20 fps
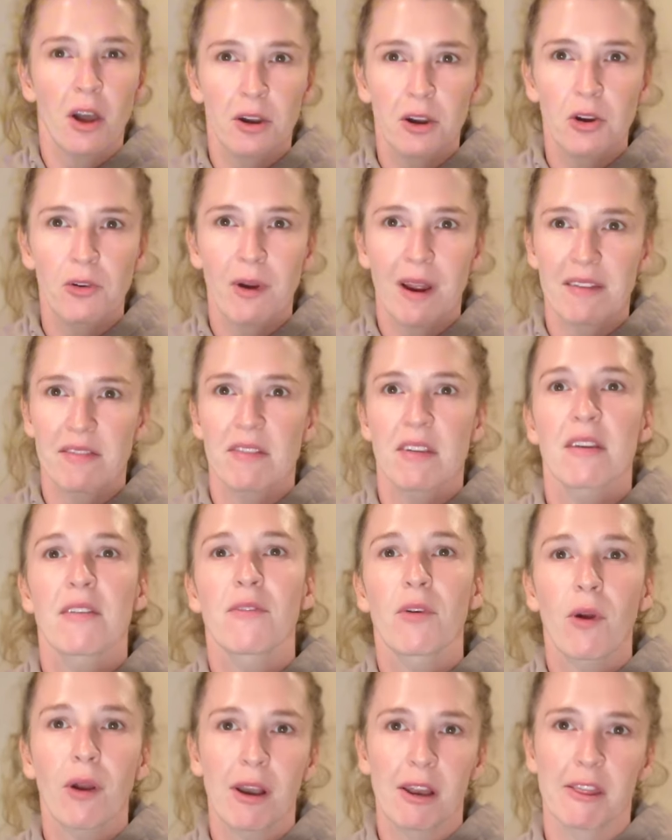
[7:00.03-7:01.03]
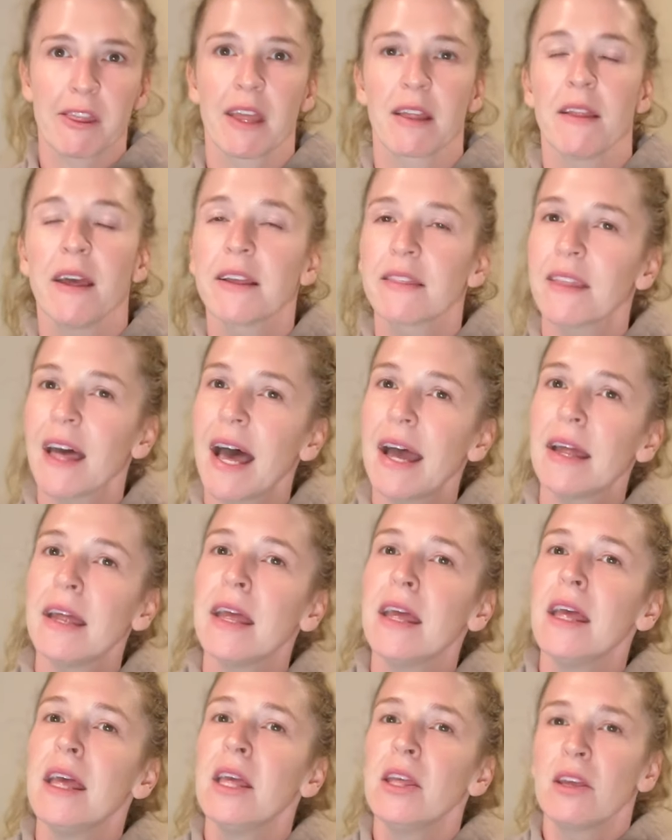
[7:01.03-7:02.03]
aggressive or anything like that.
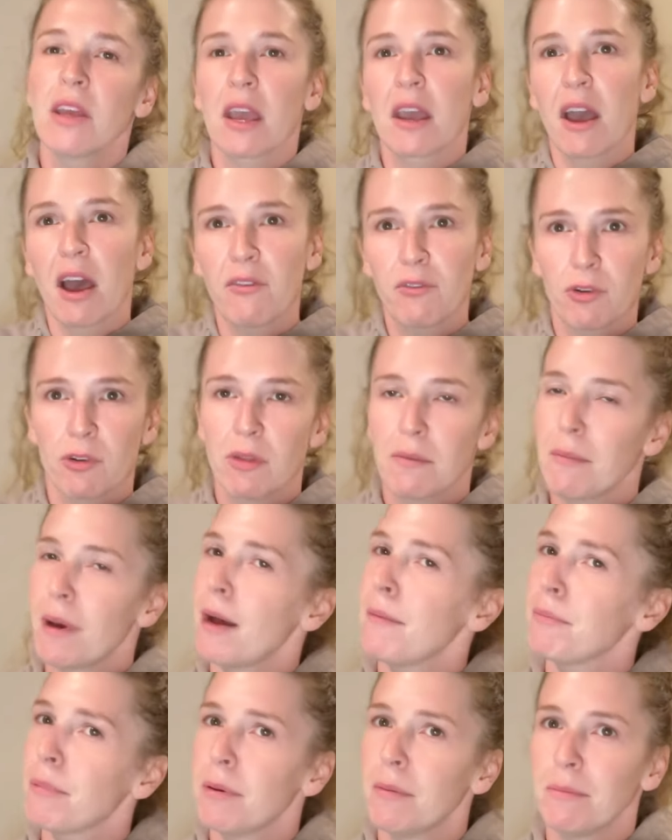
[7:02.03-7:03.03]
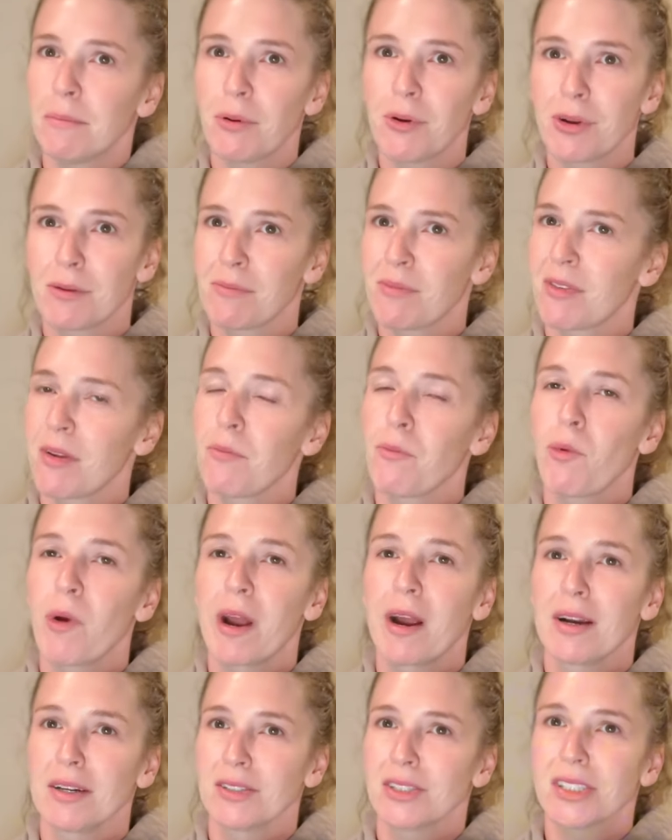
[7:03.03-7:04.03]
You can cover them up, put them
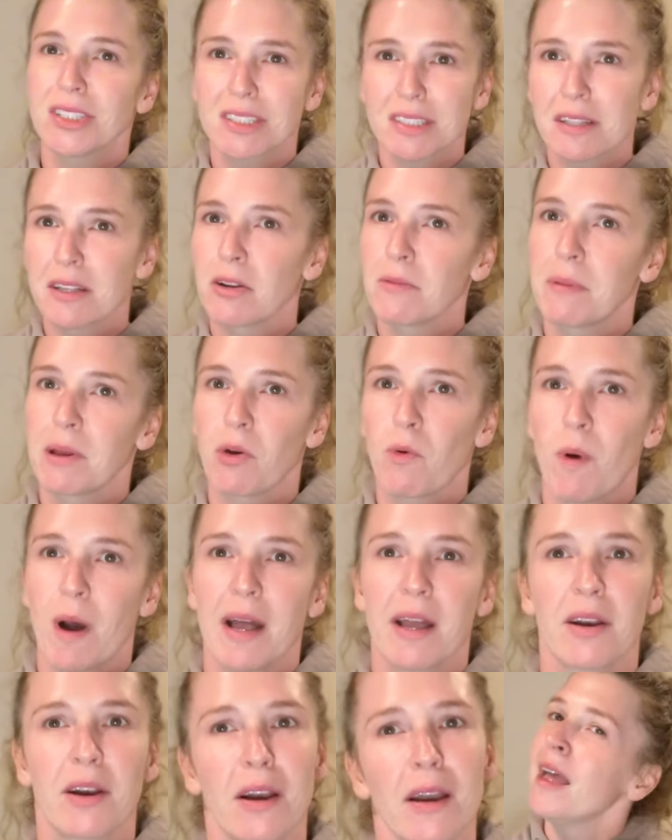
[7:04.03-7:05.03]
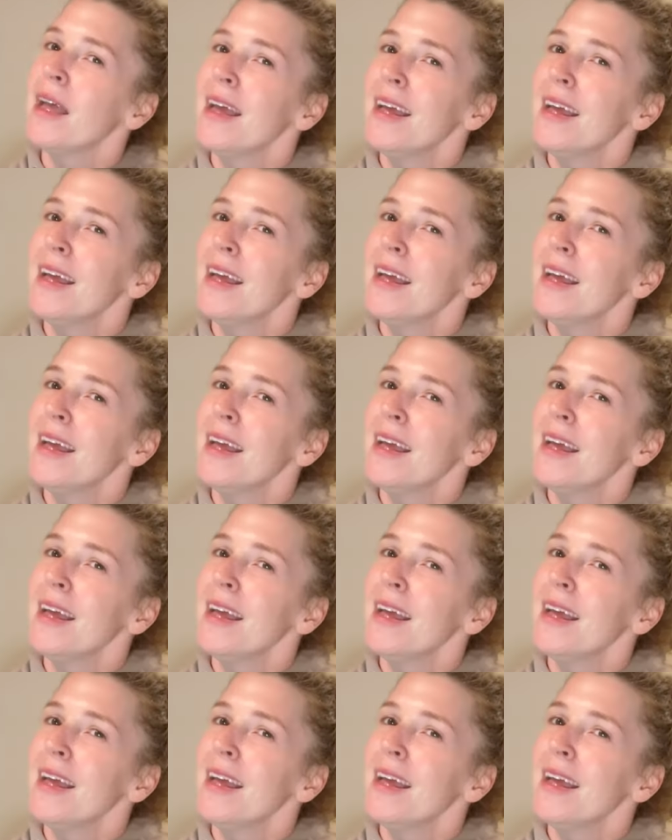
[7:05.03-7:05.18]
somewhere just a little bit quieter.